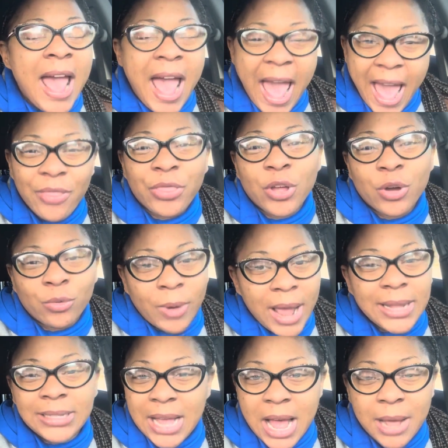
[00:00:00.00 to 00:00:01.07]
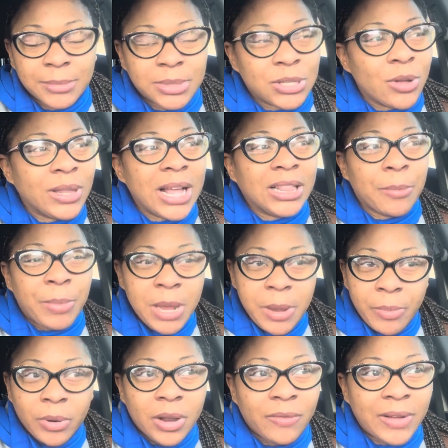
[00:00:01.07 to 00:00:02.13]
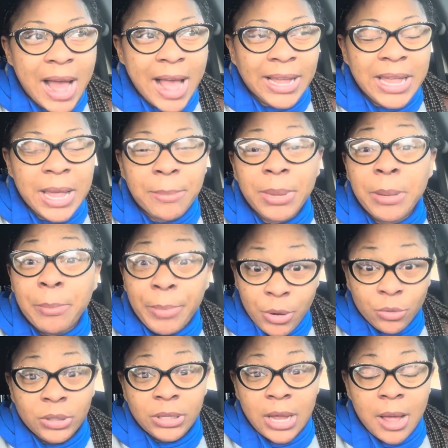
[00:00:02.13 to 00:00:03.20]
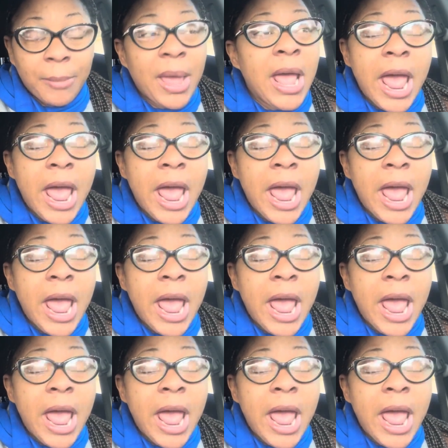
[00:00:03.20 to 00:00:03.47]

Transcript: at the right time so that the people of God can be built up,